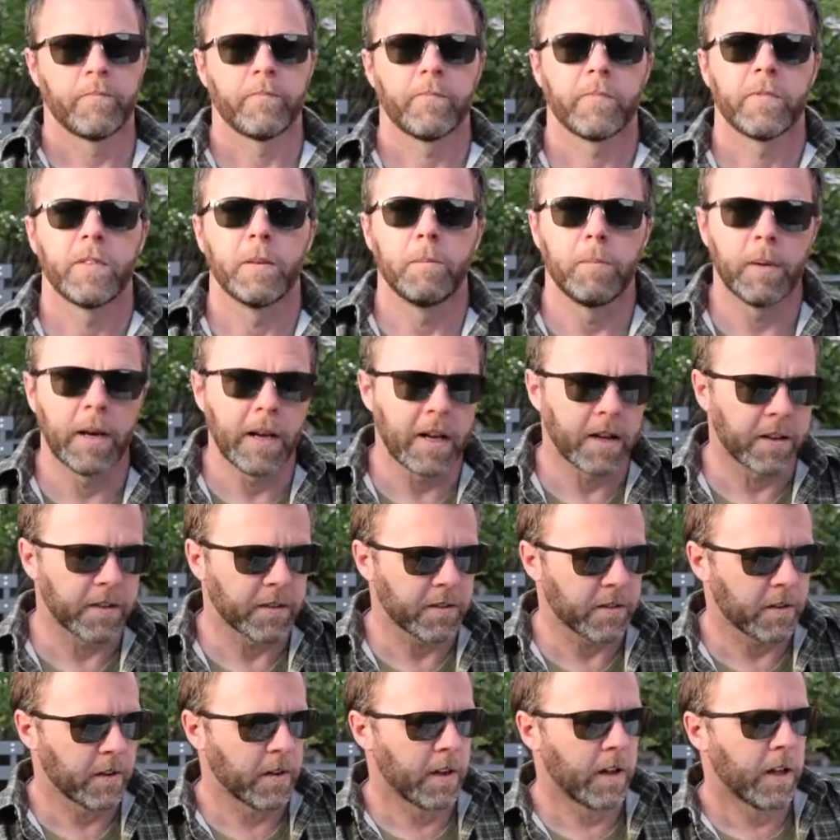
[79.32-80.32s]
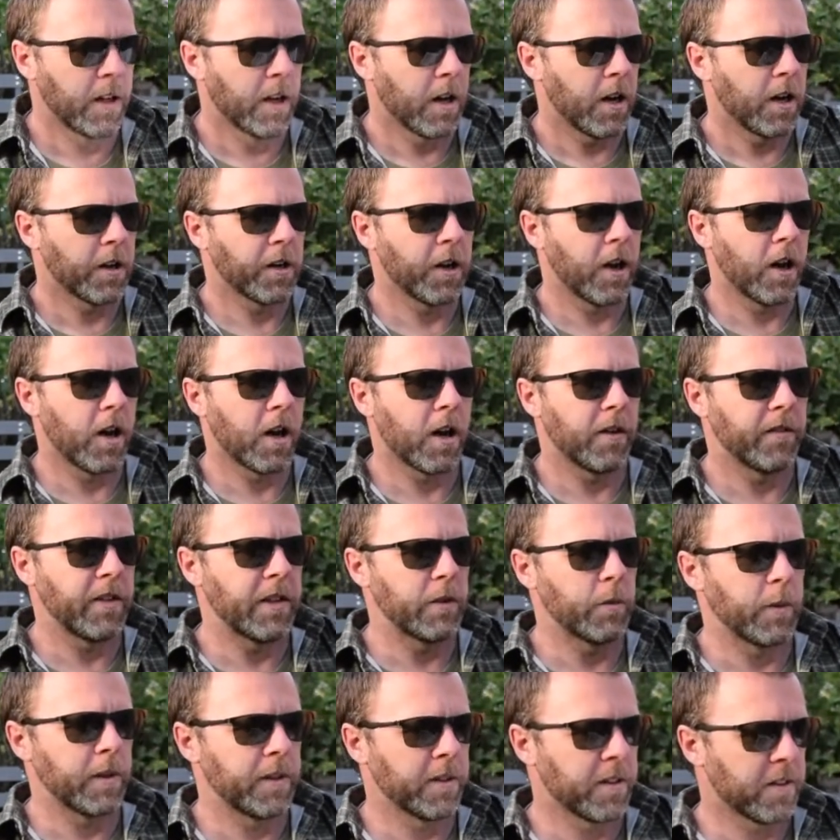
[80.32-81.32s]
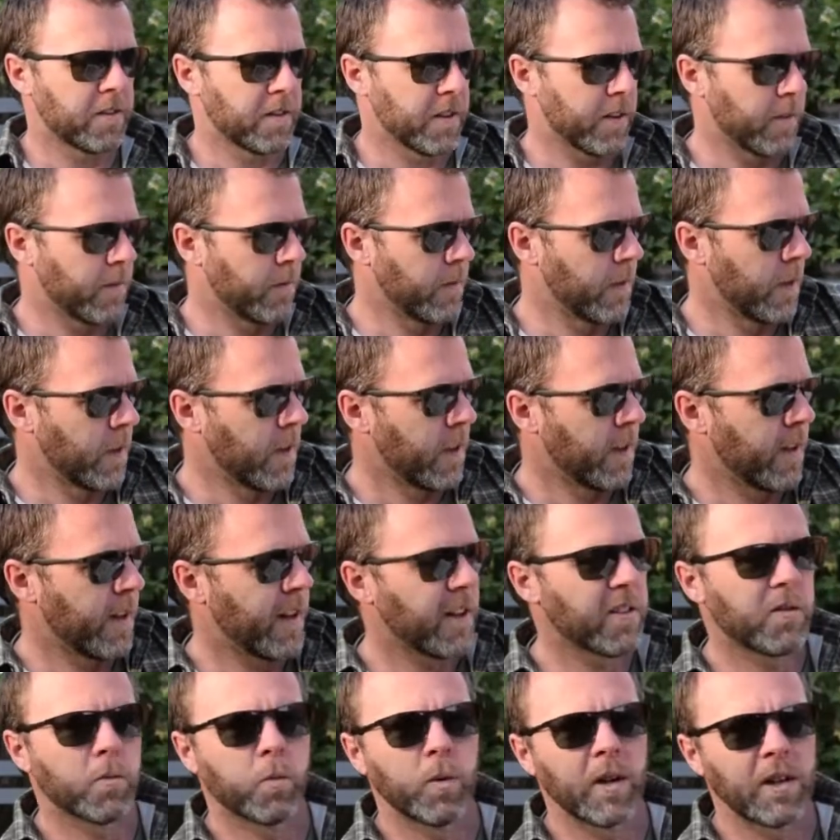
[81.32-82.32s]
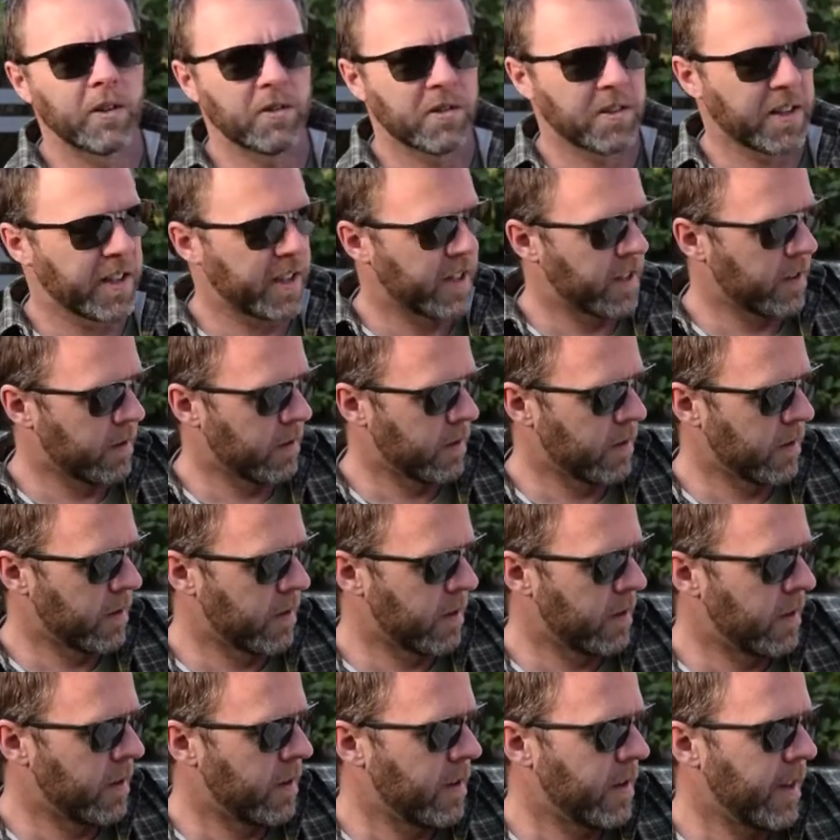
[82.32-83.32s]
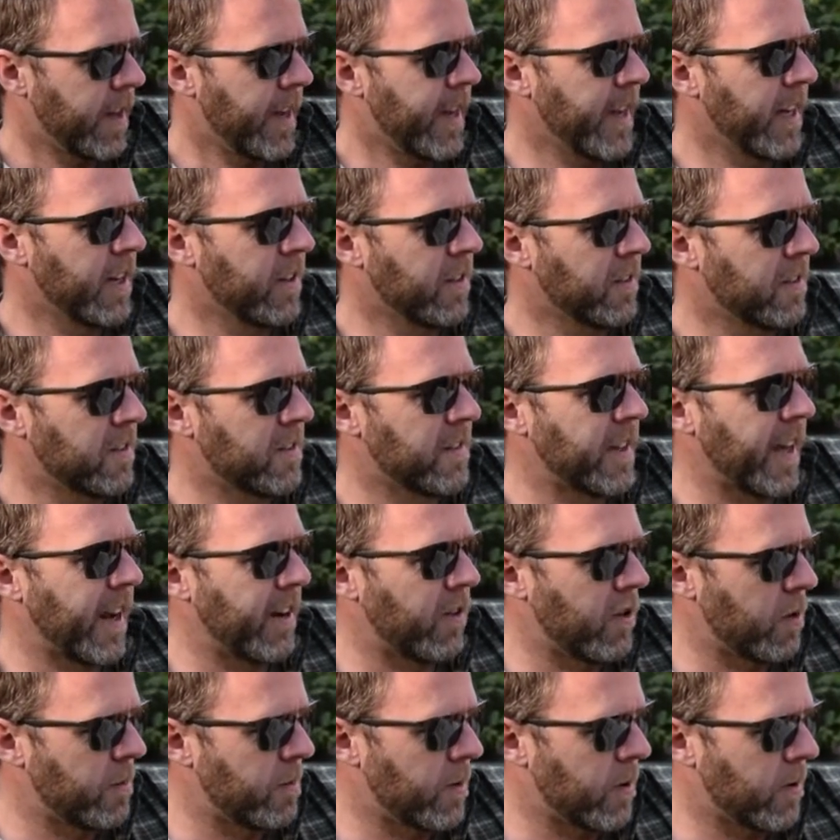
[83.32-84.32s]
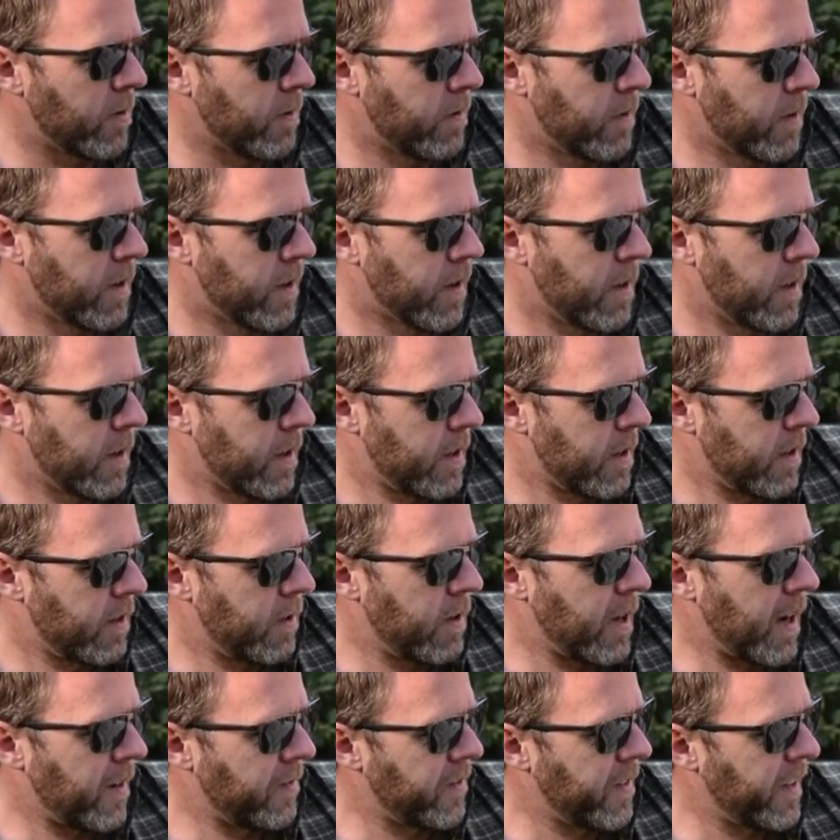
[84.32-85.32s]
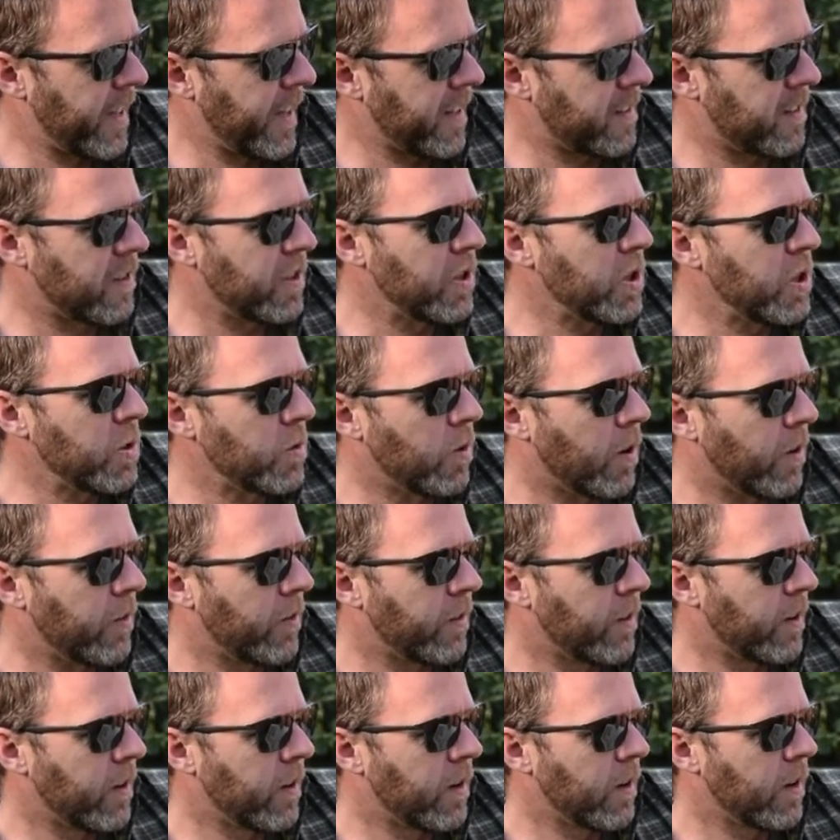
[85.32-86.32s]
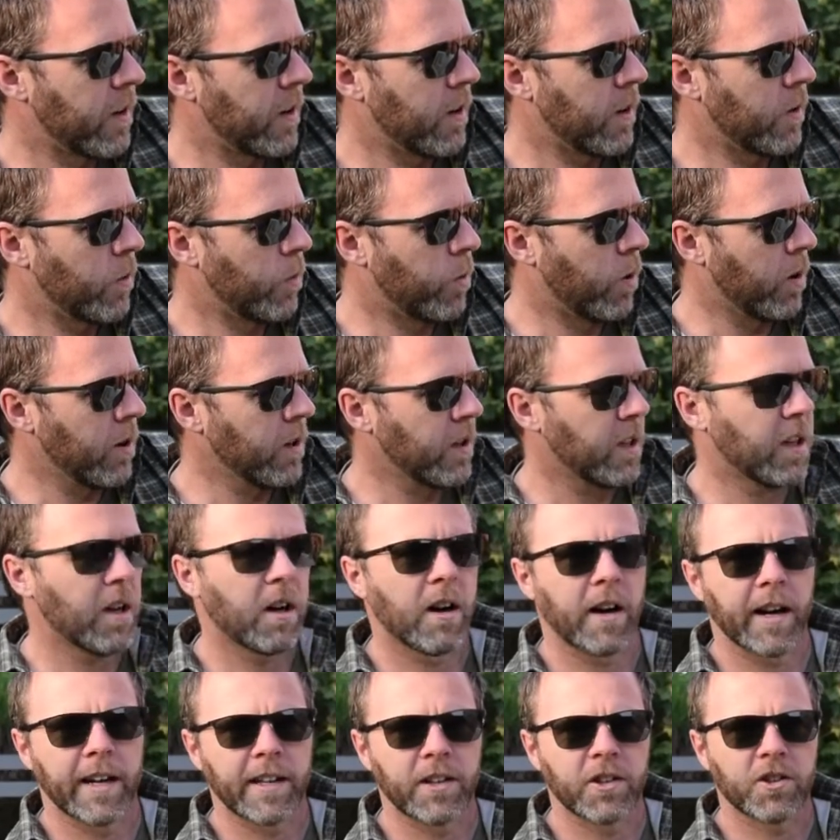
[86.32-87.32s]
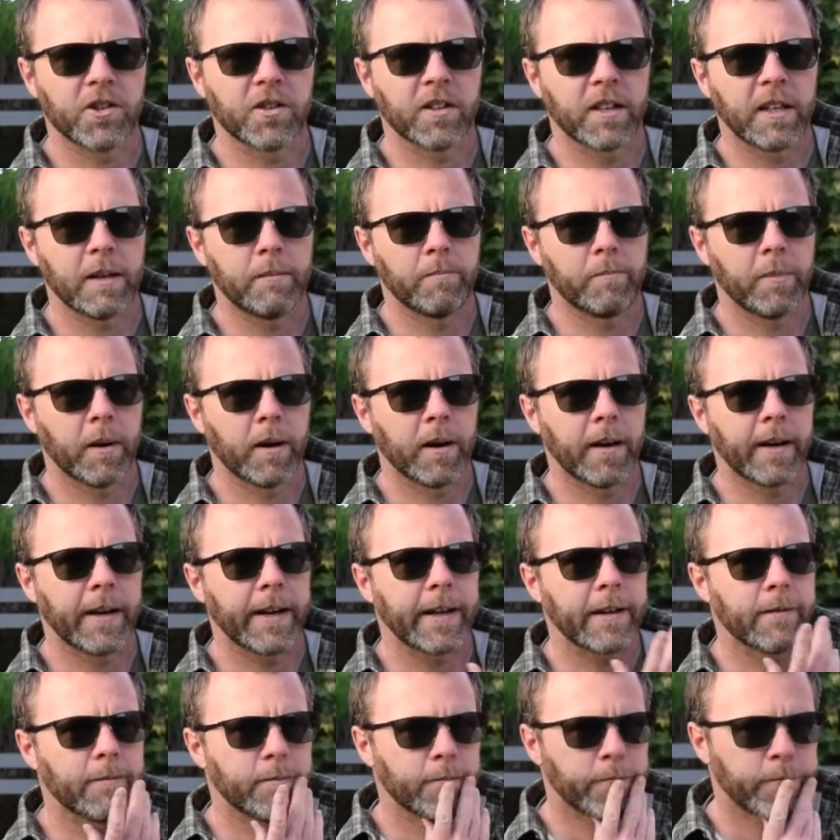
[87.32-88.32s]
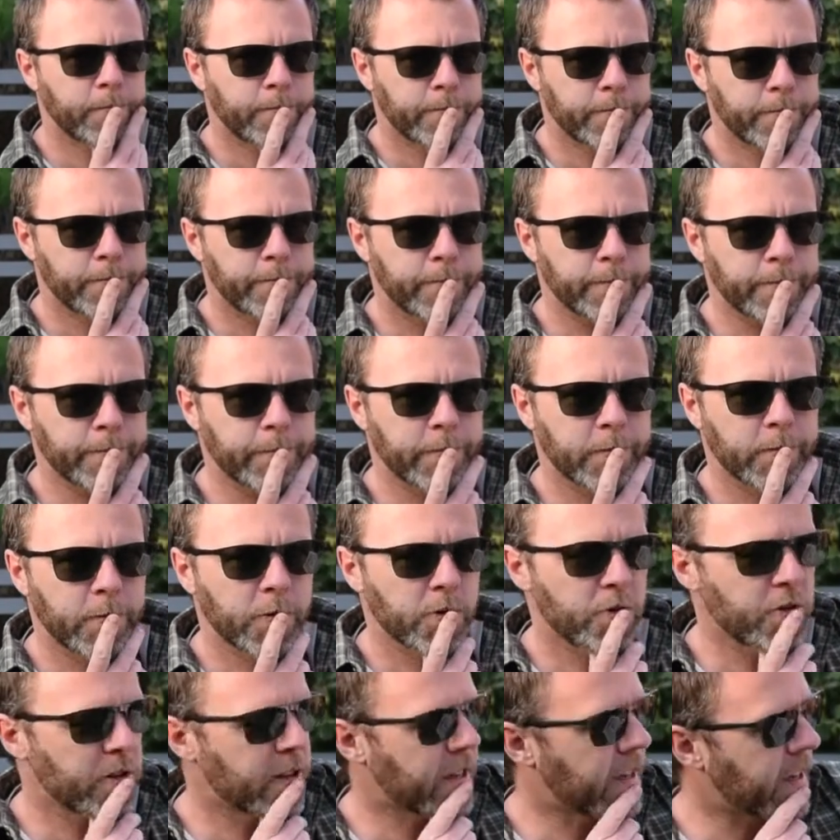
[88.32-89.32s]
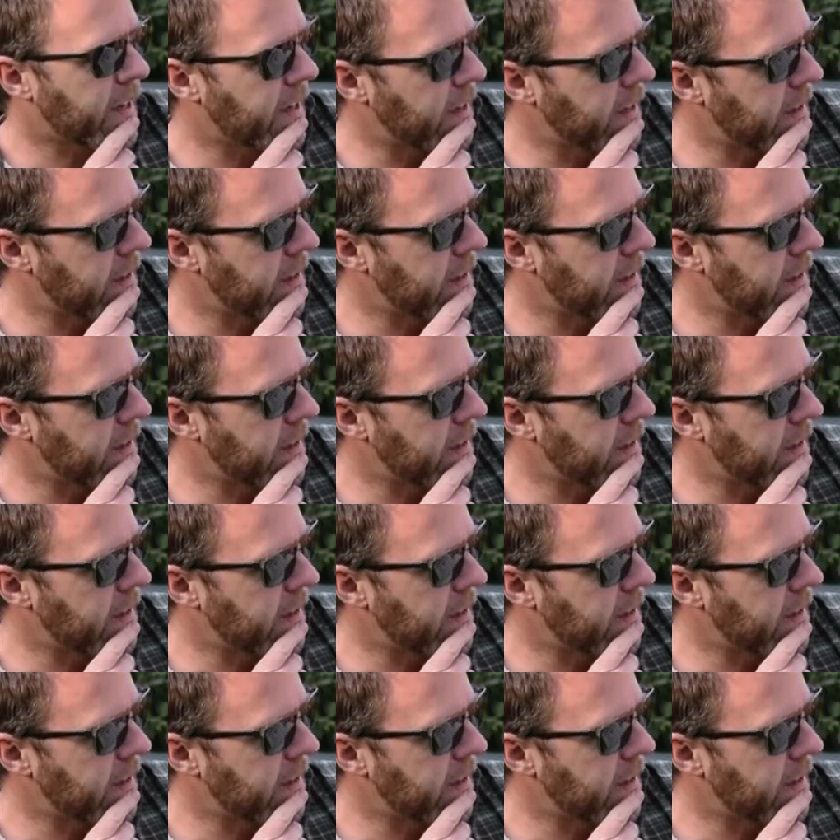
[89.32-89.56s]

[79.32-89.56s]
The plant on Harvey's windowsill has wilted. It looks terrible. He'll have to get a new one. What kind should he buy? Tricky.